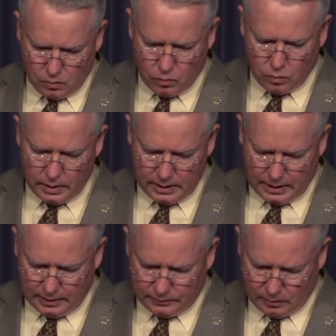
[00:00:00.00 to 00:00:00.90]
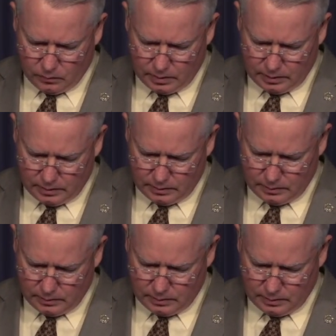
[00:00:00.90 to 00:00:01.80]
one case I want
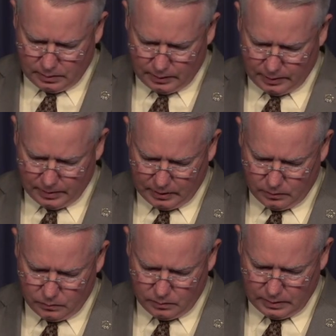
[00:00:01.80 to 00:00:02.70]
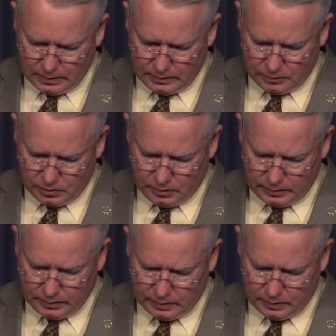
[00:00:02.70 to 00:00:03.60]
to talk about that's currently